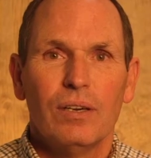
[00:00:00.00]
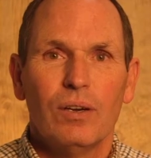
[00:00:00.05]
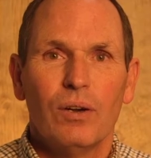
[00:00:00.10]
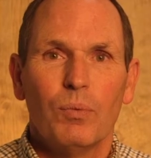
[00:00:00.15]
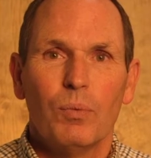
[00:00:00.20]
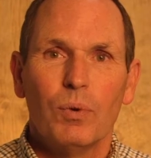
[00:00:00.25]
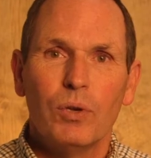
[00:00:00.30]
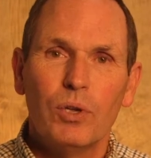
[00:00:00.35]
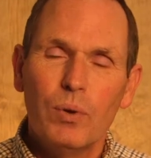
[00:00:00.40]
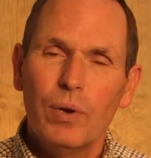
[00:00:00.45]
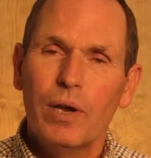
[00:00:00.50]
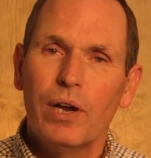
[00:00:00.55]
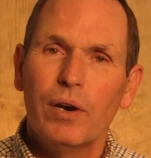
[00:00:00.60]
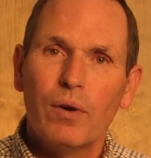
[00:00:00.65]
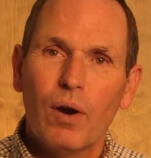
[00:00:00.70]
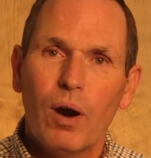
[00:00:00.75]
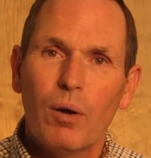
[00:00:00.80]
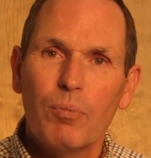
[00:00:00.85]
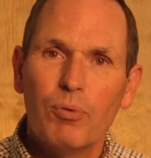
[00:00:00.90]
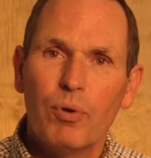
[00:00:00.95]
will you
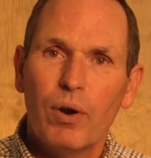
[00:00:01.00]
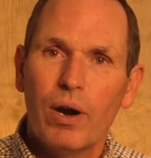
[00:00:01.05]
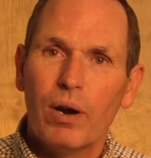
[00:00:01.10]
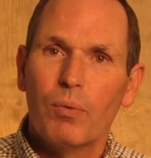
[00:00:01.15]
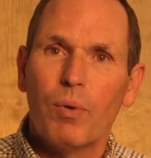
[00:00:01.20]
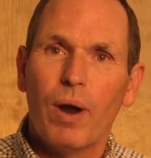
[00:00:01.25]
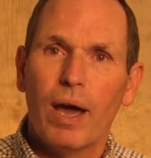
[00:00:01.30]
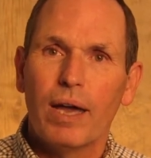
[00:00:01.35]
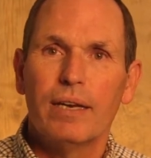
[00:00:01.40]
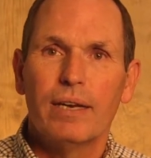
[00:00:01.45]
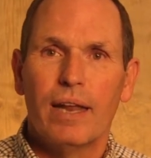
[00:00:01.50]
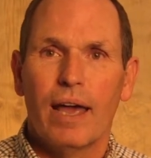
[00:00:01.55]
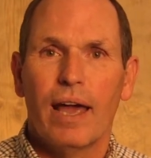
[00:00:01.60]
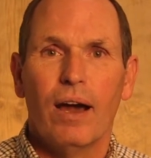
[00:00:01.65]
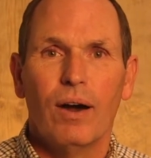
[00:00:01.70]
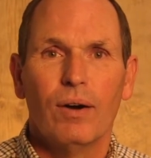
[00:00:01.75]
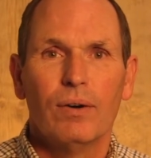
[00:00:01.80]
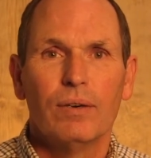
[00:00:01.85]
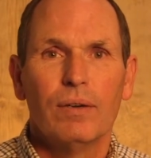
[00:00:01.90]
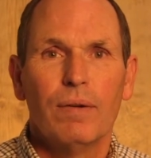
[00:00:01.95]
hear our prayer right
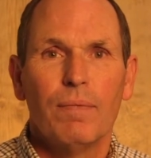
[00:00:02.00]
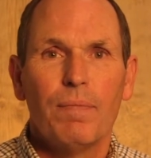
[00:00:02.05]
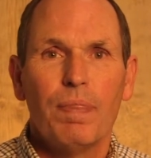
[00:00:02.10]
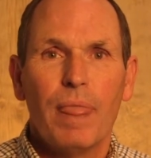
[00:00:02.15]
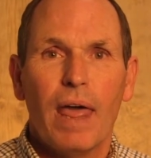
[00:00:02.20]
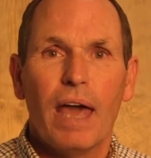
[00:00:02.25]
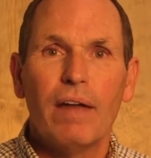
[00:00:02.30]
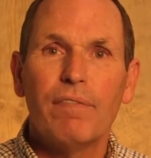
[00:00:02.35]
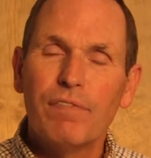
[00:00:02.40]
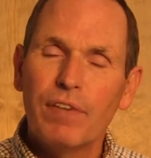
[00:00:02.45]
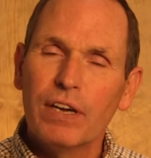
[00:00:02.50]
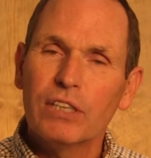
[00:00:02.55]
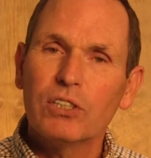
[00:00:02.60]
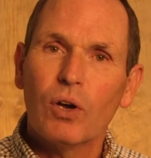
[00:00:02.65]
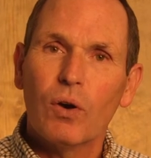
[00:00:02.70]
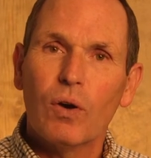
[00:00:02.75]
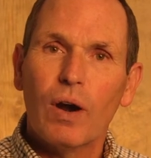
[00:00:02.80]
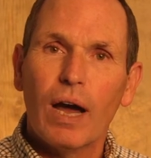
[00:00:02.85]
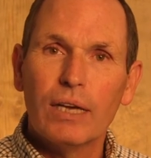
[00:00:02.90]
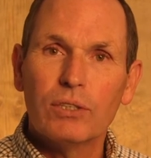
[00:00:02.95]
now and fix
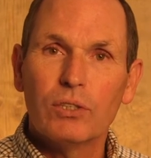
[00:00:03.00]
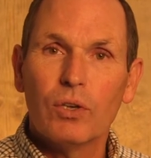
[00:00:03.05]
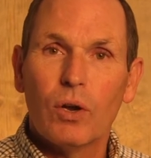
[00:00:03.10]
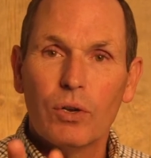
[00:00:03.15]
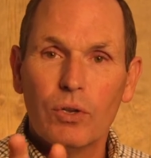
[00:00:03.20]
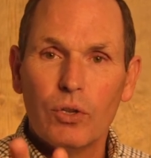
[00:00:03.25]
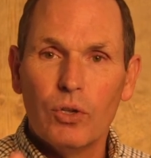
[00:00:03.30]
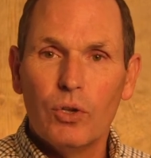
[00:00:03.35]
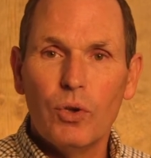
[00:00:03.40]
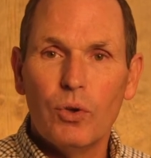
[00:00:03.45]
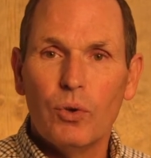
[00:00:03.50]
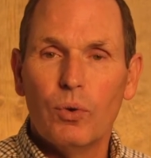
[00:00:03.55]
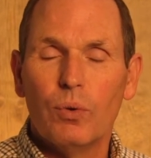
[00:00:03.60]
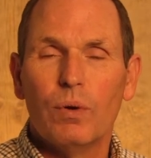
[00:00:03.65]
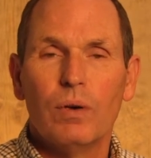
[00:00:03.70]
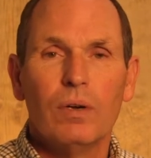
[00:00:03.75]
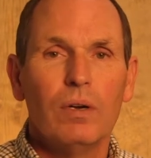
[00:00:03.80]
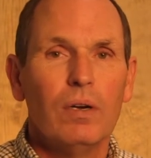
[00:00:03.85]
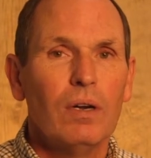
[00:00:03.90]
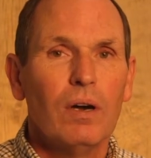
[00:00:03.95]
our eyes on you,
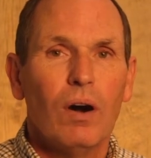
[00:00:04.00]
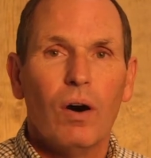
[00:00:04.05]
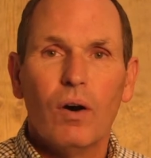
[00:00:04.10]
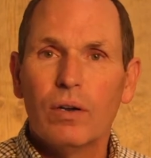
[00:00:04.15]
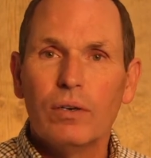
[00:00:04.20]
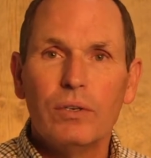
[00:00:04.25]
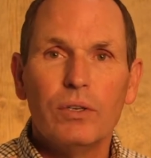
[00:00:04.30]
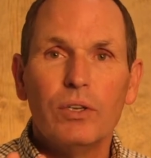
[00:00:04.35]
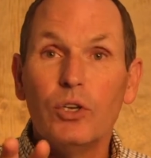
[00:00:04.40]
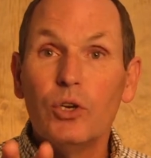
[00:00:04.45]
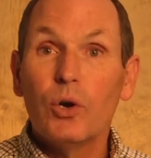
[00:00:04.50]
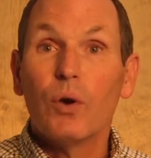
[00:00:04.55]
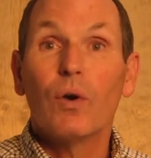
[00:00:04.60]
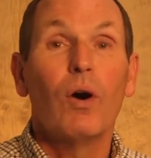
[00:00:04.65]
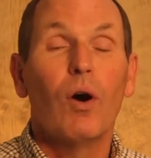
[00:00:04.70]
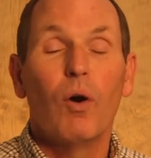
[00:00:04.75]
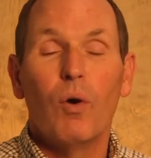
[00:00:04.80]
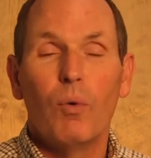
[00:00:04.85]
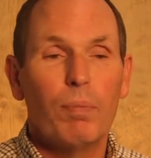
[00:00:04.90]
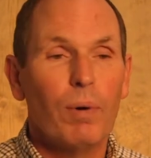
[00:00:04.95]
on your
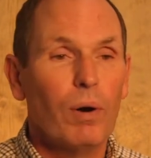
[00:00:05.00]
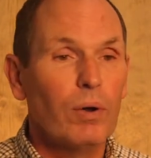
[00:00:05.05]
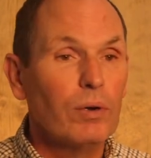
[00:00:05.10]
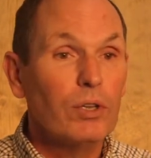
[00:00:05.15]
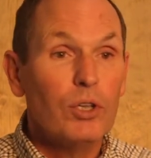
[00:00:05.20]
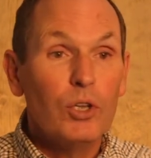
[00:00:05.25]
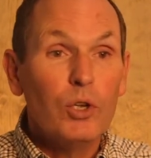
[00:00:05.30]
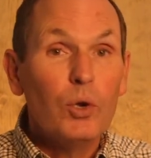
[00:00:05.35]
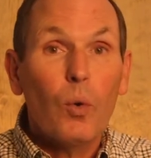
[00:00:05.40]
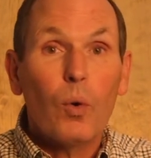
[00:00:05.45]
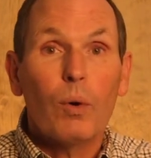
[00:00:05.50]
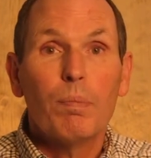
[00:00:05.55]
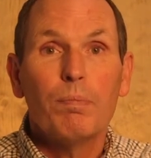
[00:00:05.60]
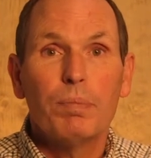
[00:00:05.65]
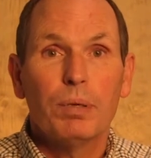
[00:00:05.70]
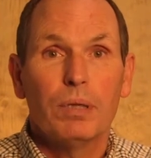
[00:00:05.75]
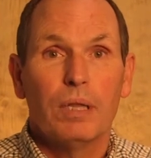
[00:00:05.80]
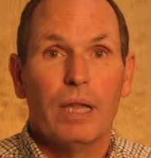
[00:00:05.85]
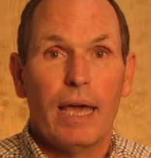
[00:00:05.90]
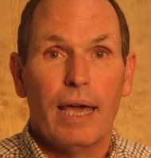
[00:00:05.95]
hope, on your
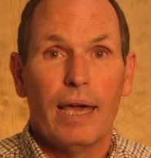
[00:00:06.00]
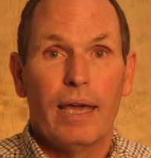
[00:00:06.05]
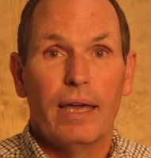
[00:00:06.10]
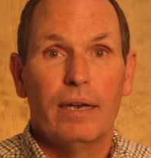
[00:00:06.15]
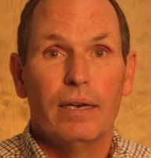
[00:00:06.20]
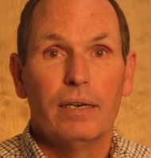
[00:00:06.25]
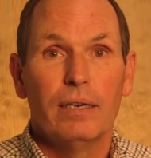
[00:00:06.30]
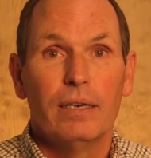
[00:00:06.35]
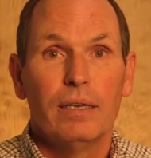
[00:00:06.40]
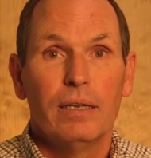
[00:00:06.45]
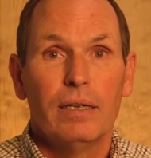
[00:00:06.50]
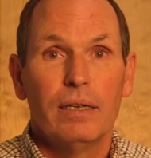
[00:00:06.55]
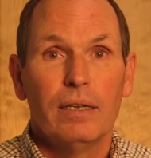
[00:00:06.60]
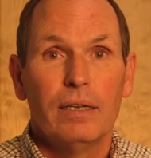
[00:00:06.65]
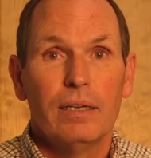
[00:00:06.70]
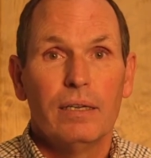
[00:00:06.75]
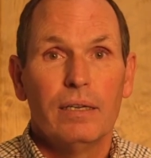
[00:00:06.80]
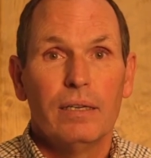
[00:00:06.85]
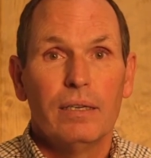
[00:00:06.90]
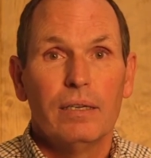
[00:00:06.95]
plan,
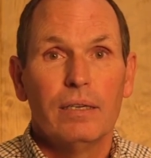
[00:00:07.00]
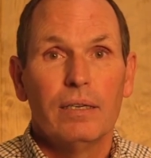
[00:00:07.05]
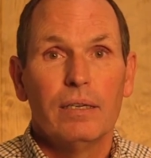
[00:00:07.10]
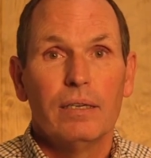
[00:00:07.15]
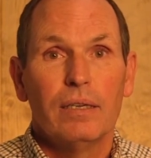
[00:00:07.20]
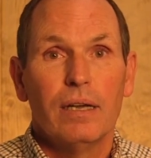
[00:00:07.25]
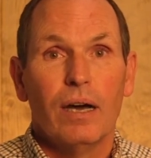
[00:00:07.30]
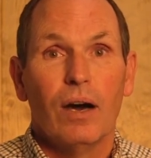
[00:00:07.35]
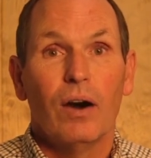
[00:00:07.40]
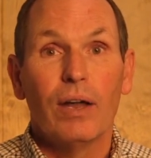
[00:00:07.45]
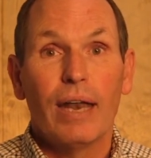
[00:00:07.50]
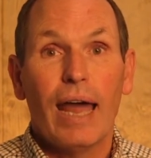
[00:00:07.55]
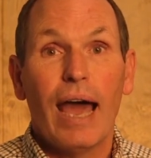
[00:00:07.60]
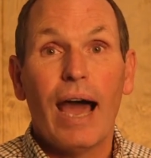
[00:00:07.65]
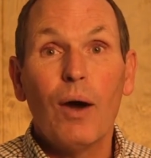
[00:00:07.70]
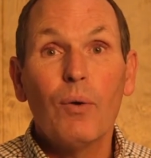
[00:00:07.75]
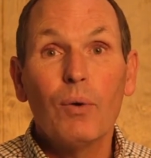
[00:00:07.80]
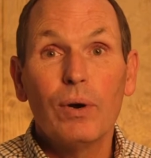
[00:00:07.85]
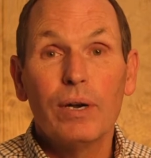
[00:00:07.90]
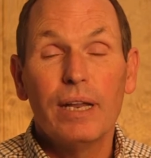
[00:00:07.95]
on
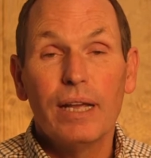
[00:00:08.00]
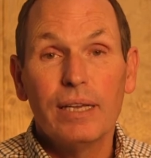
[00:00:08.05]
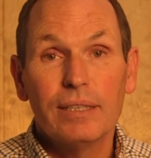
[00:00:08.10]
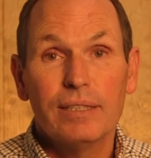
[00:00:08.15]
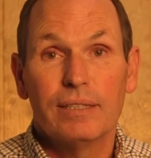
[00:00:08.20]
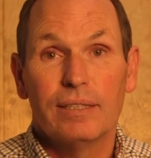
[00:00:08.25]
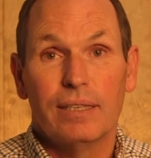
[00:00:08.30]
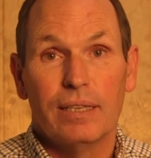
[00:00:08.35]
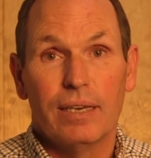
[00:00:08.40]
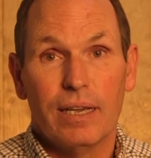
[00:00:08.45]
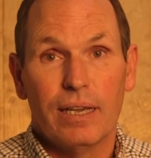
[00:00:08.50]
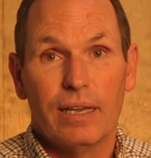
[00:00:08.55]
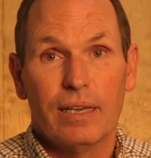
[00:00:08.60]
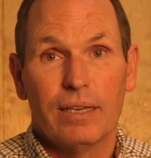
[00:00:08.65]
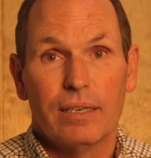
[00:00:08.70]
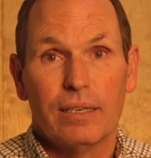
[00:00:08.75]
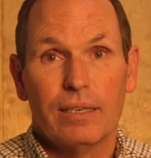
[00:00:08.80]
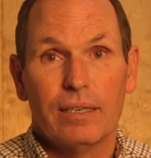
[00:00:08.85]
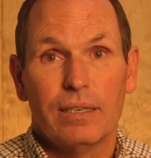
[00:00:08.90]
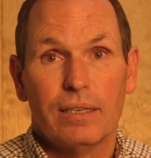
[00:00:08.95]
our destiny
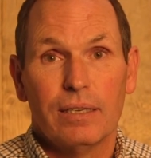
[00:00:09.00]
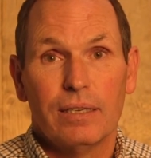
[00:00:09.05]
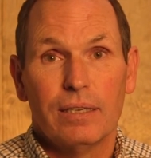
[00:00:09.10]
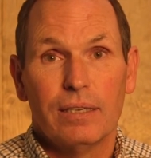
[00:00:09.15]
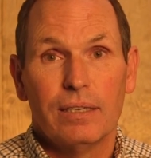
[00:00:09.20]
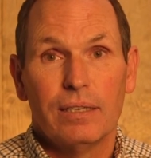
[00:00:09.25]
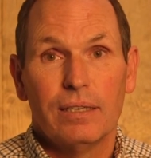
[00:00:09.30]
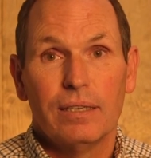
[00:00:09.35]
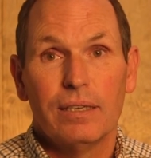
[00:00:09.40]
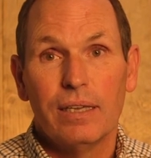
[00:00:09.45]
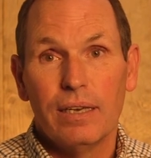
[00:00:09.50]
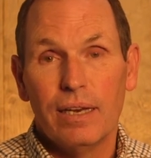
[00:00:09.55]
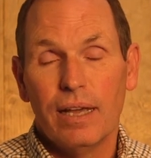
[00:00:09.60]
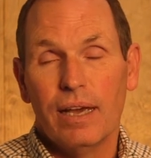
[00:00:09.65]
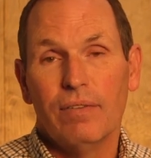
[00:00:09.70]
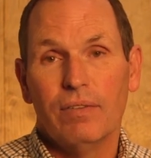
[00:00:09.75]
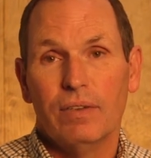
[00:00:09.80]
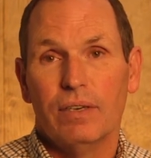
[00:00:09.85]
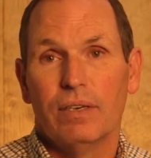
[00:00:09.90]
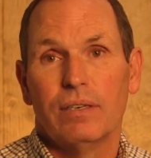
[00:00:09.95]
in
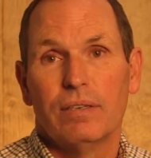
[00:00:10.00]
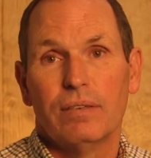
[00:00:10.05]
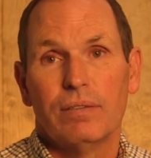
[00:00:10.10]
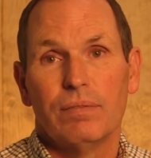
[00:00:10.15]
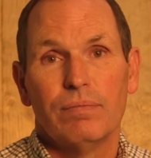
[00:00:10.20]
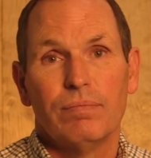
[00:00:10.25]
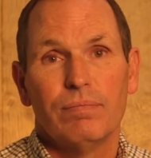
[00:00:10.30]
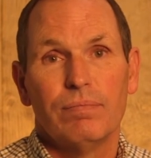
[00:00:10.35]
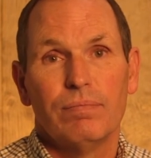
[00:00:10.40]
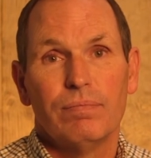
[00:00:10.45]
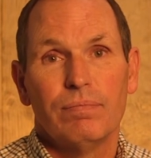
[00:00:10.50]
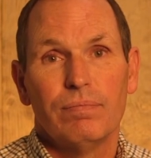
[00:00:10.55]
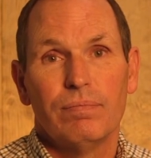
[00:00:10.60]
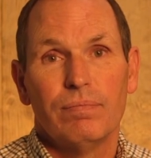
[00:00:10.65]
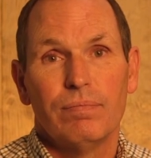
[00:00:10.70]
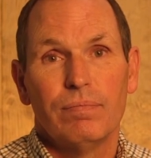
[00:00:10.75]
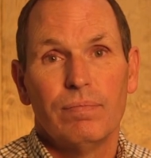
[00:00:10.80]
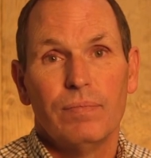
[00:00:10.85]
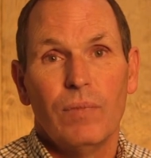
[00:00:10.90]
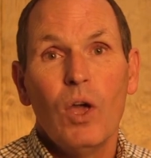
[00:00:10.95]
heaven?
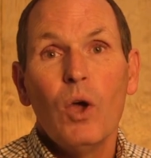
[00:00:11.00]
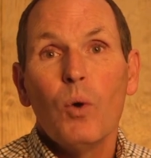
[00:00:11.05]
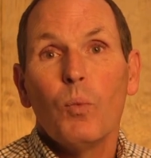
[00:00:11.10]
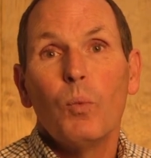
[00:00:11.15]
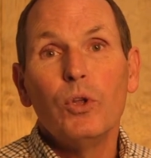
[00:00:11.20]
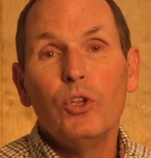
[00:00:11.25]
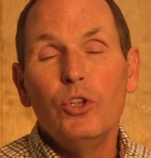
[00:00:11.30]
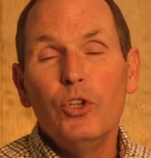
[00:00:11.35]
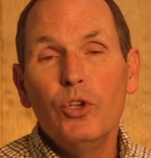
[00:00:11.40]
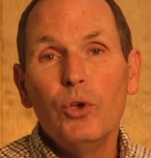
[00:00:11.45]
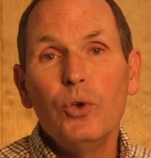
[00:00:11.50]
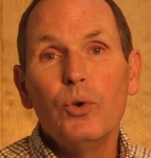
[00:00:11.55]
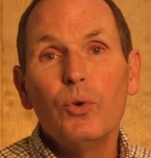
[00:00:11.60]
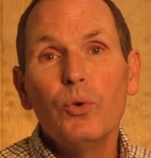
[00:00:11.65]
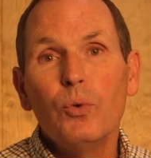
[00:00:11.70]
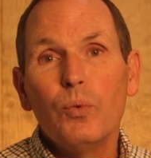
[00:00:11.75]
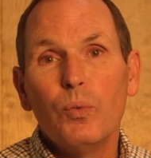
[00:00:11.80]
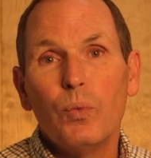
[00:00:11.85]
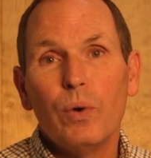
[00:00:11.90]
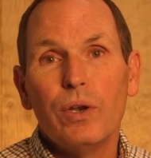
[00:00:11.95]
Will
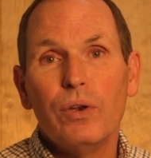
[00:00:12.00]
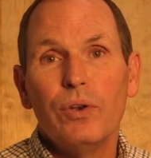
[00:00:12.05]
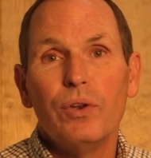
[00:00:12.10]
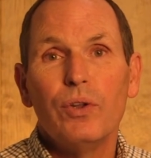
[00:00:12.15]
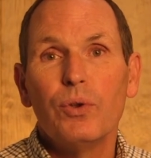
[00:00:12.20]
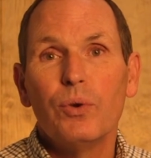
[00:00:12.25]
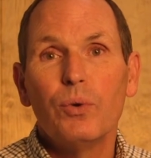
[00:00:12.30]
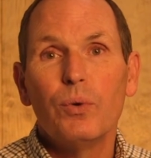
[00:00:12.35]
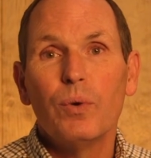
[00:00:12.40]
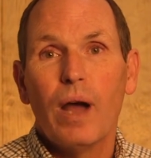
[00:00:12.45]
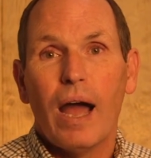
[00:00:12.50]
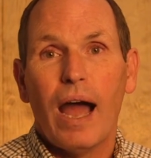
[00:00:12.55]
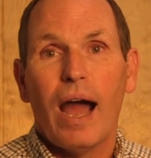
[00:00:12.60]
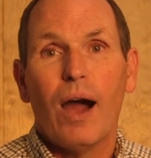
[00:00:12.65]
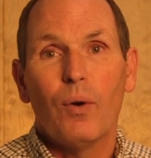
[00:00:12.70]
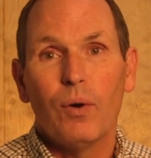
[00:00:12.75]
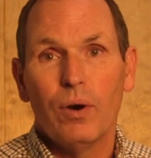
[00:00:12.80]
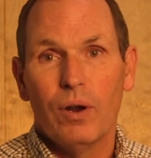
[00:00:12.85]
you renew our